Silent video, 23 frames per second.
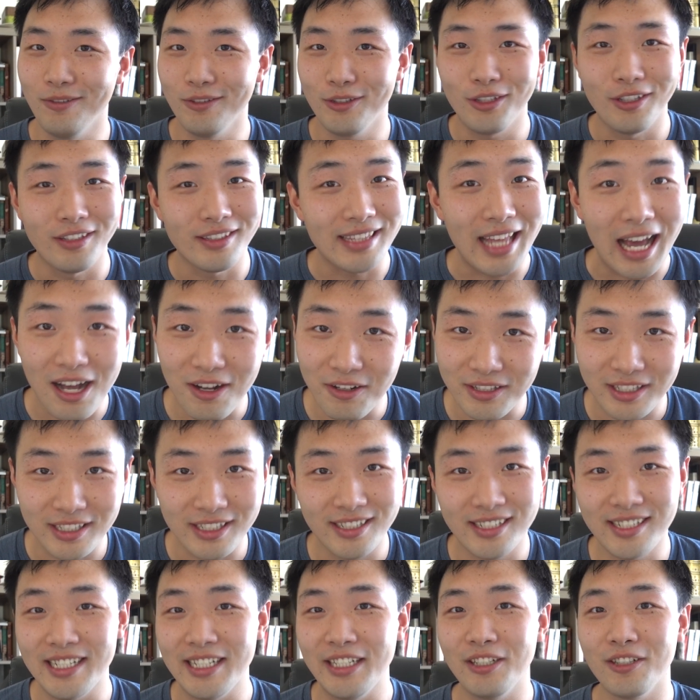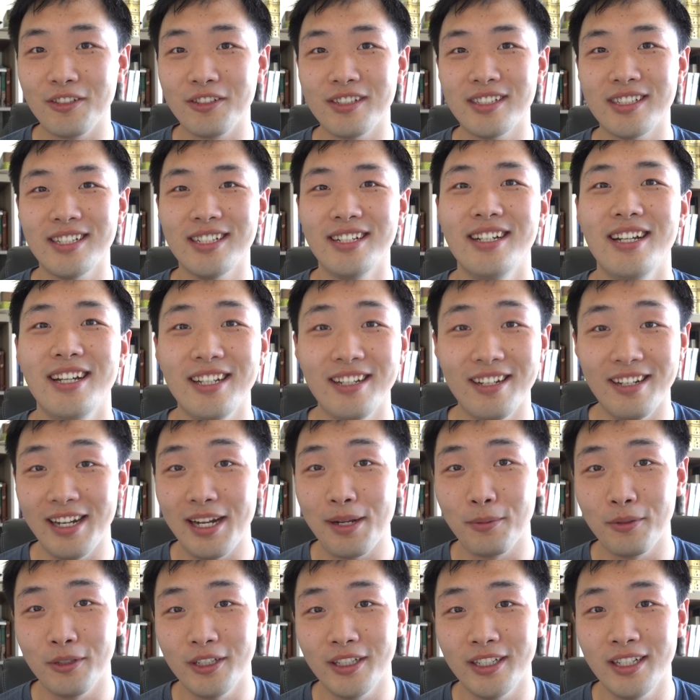to 1,000 seniors in the
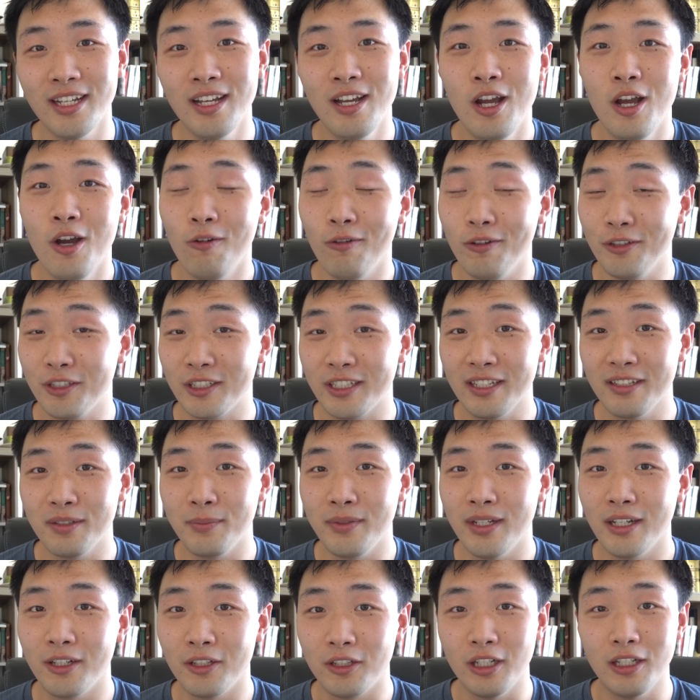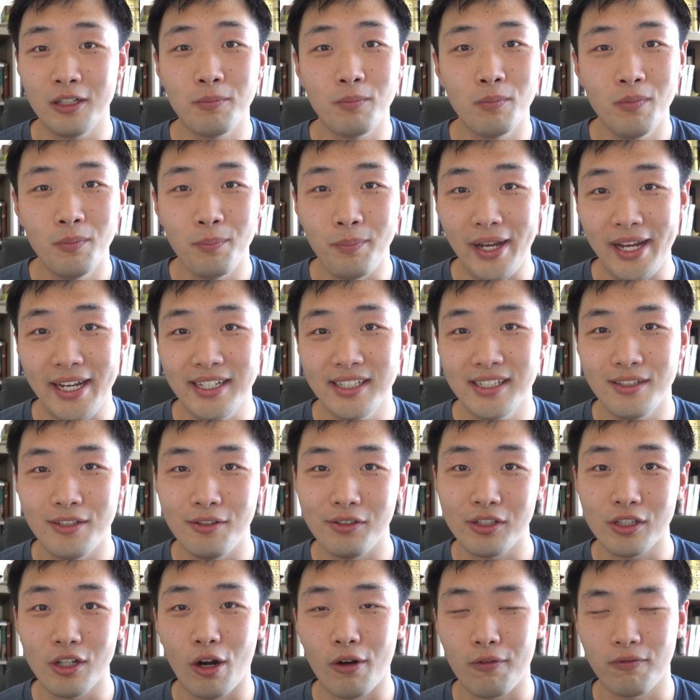neighborhood, which gives me a good base to
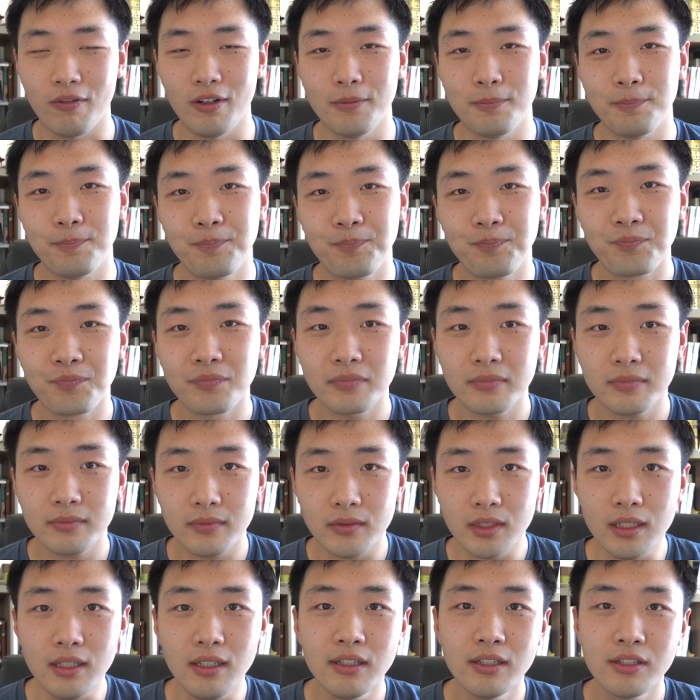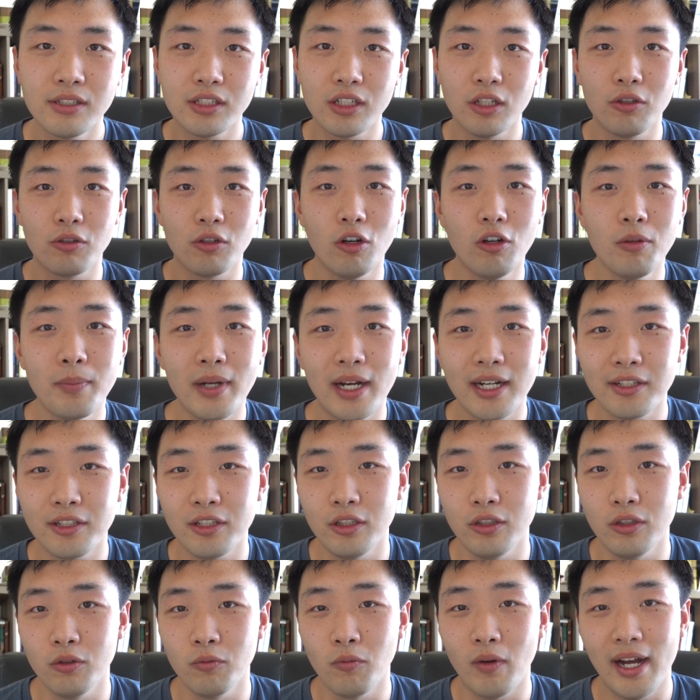start from. So going back
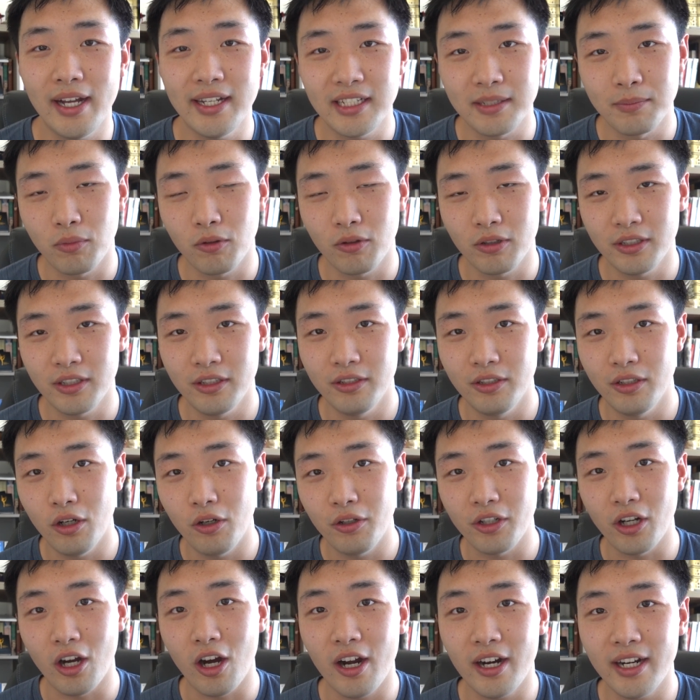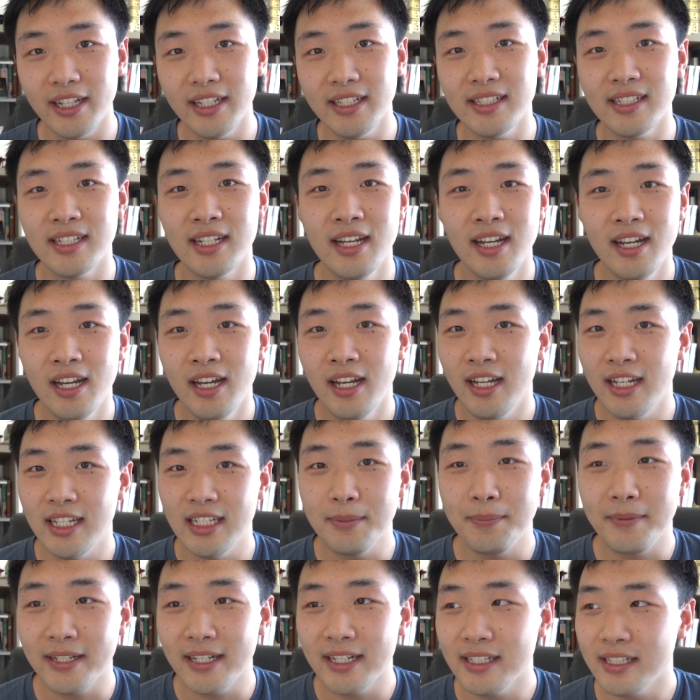to why it's important to know your audience, is
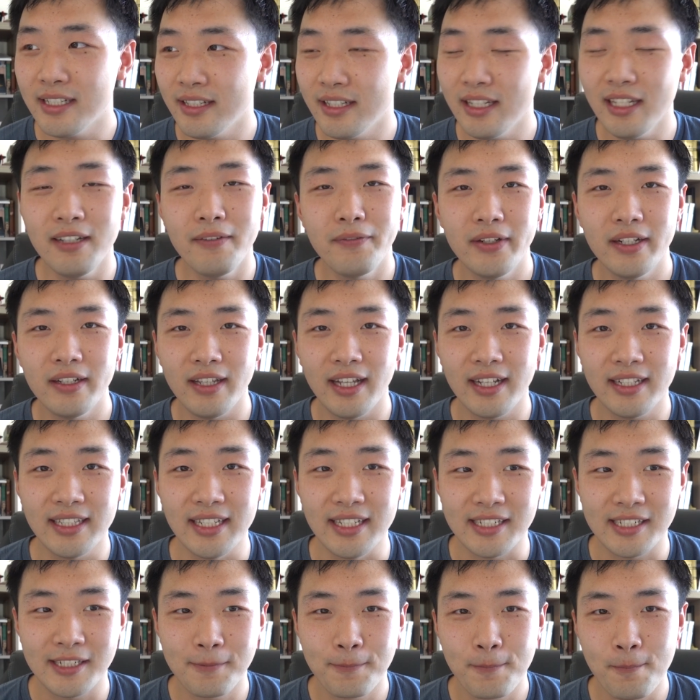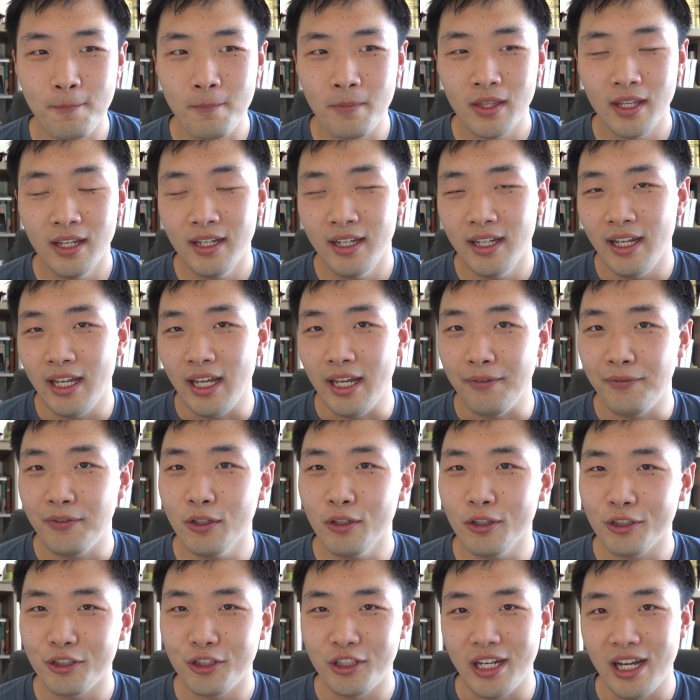because think of it like this. If
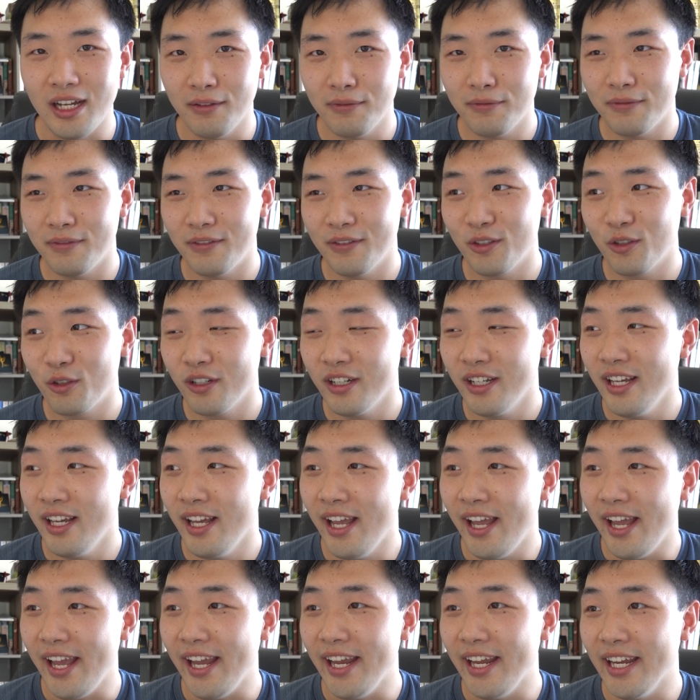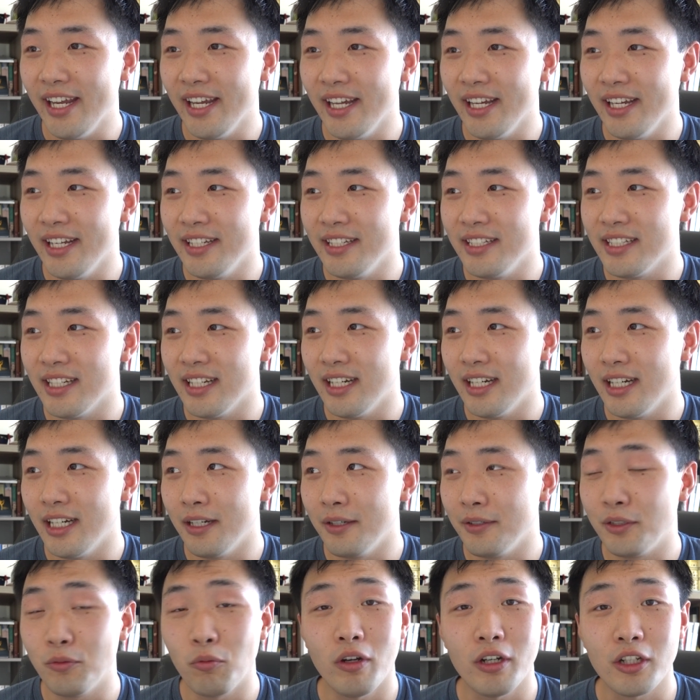you're a chef and
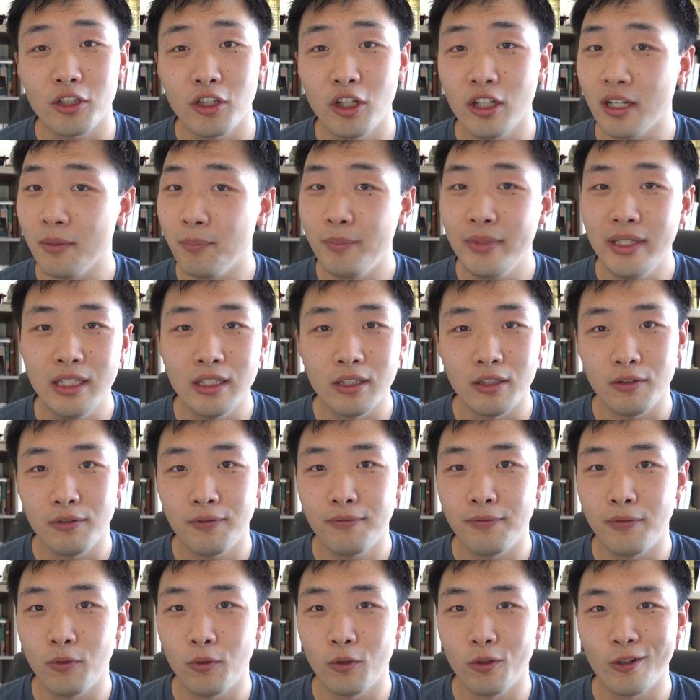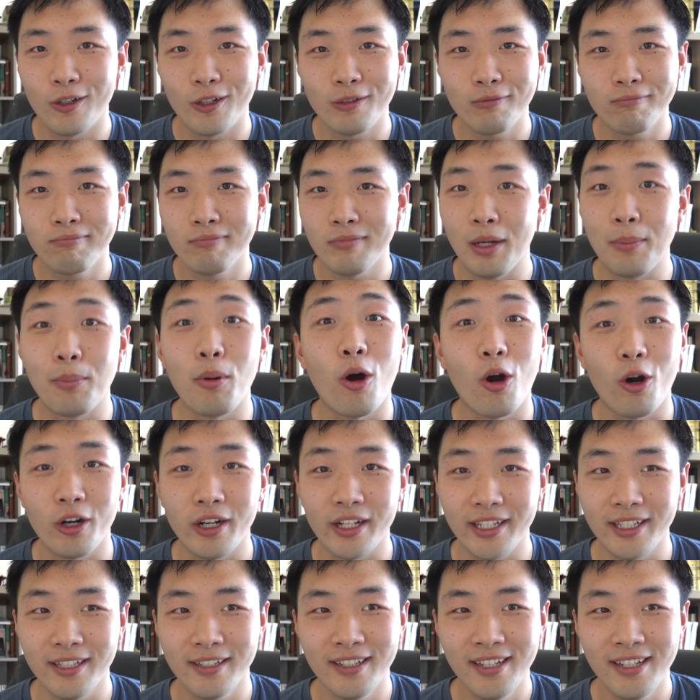you want to cook a meal for a party,